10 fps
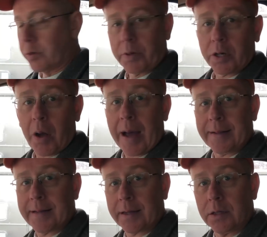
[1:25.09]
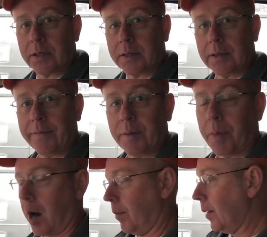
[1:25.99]
So we're going to go ahead and take a look at the glove
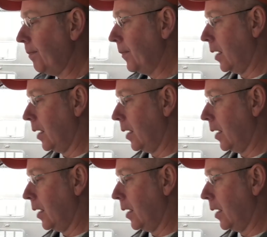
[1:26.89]
compartment,